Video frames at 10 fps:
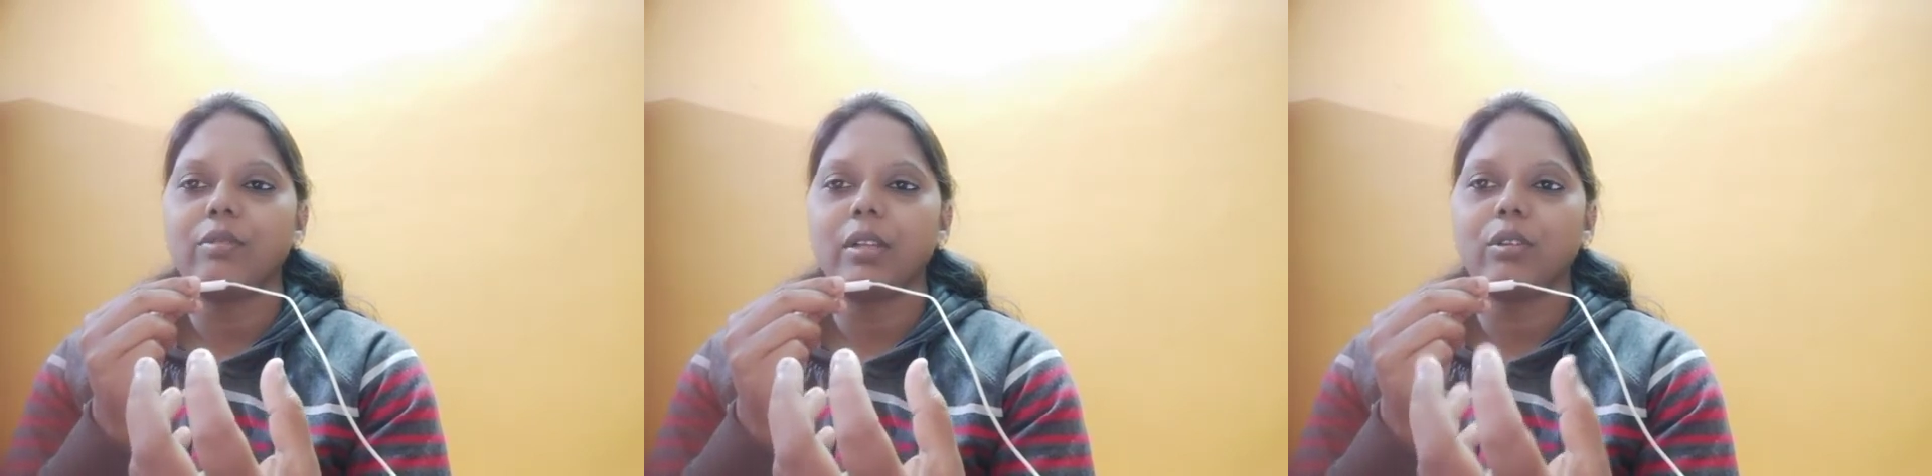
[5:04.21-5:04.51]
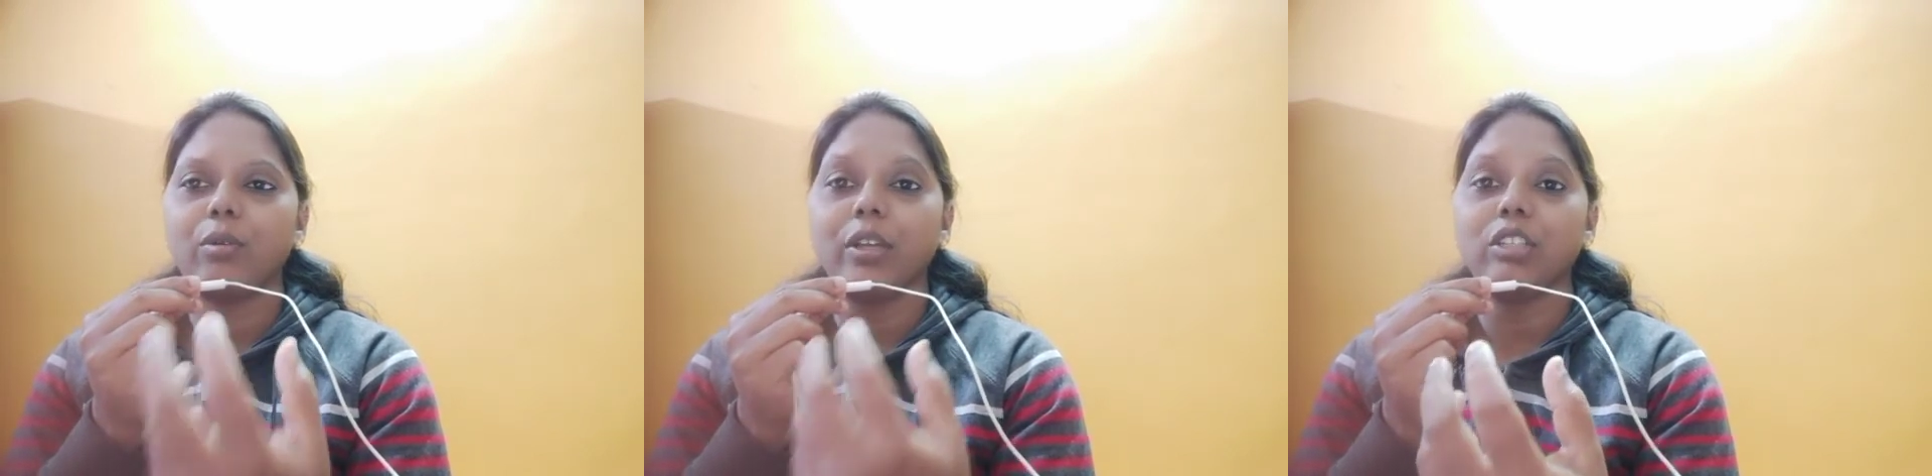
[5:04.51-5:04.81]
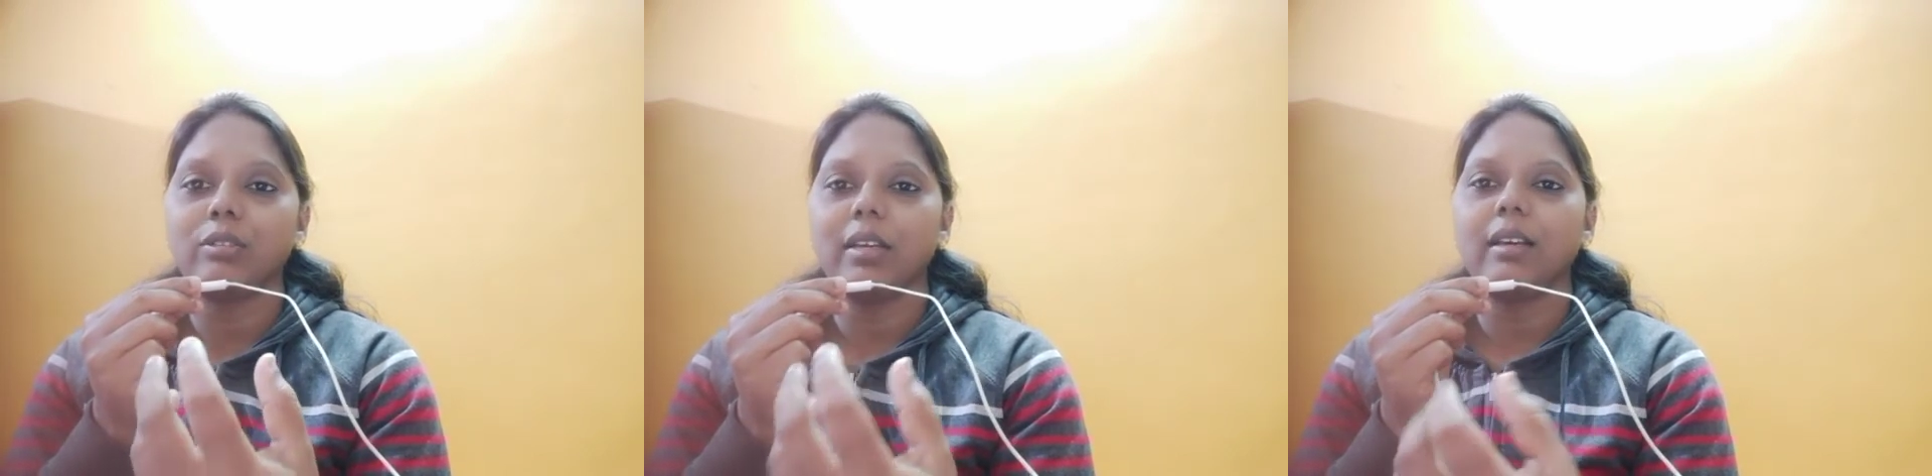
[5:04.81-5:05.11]
will go into
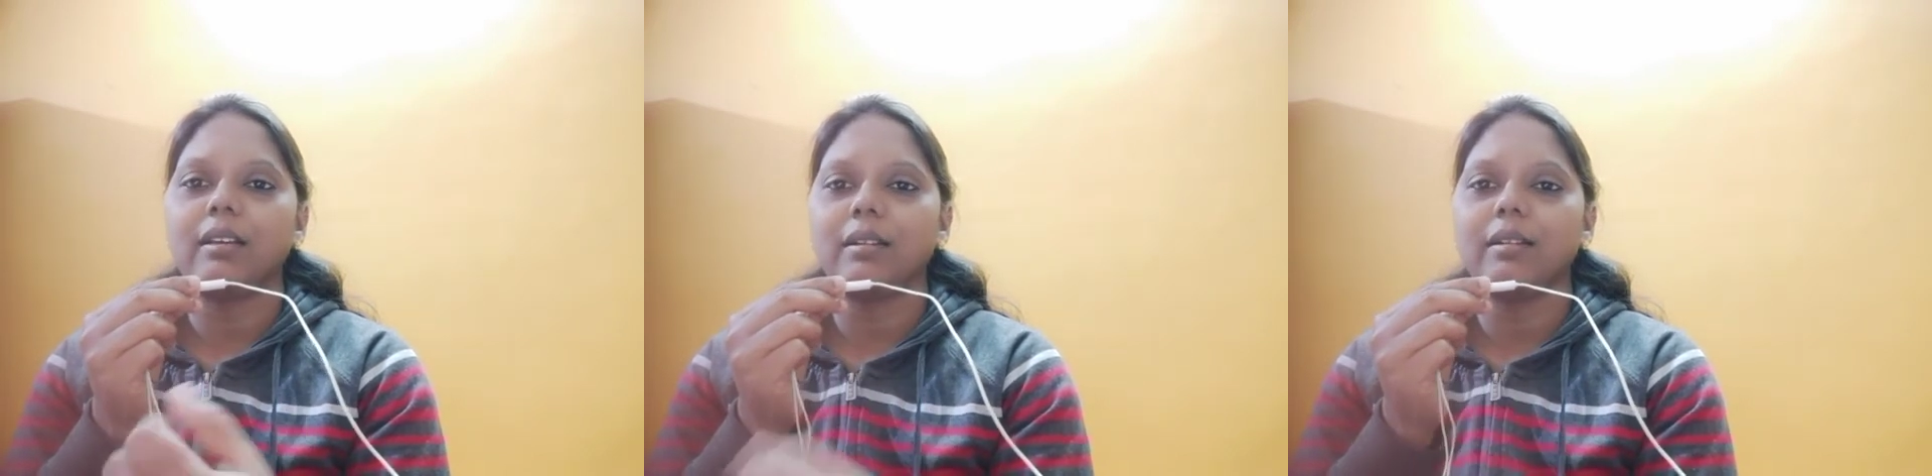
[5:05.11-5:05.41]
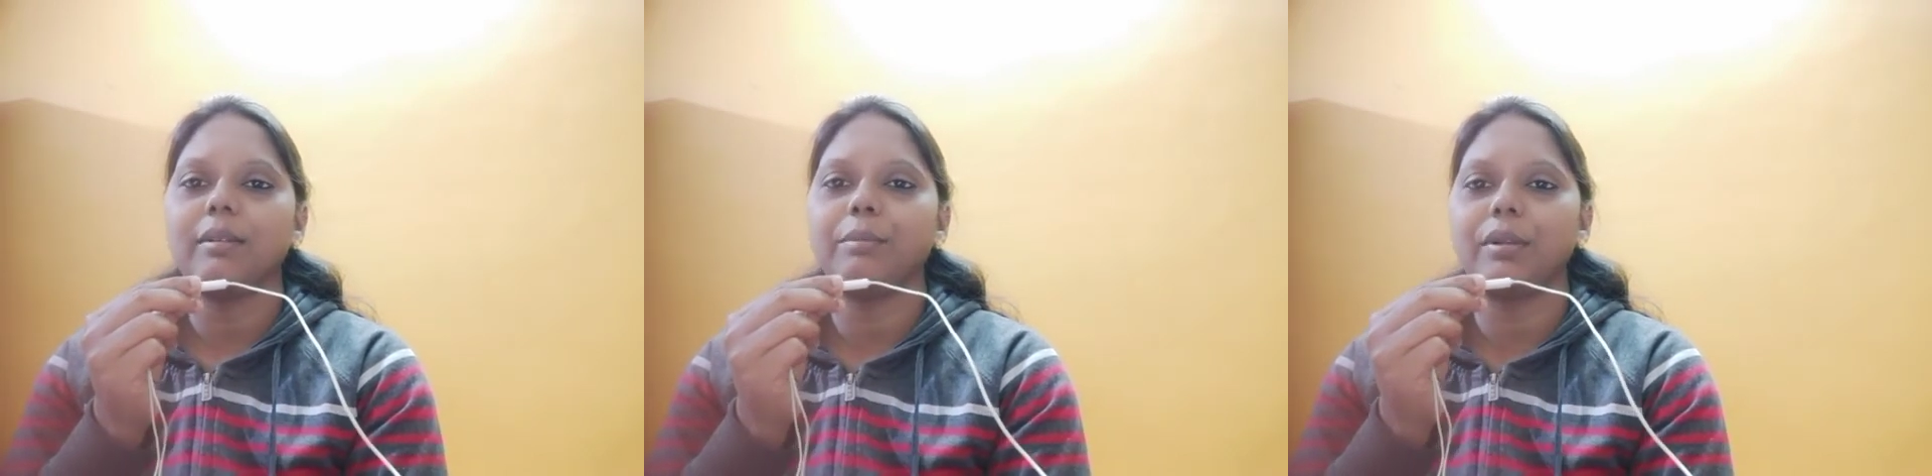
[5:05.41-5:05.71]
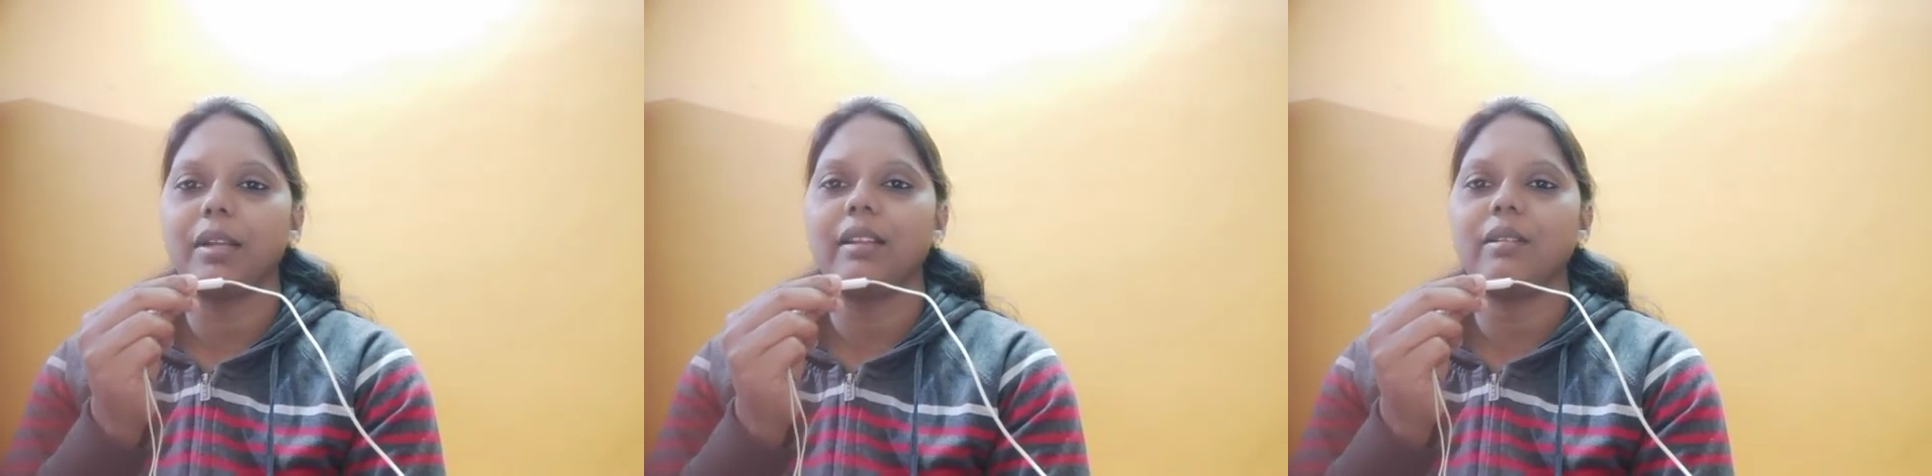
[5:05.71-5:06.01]
their brain.